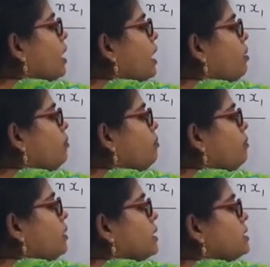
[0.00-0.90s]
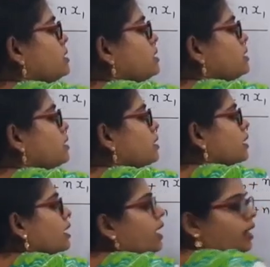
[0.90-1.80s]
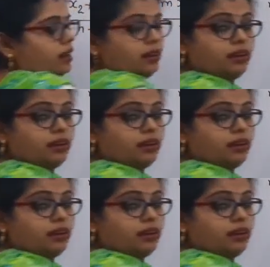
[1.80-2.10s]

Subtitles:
m plus n.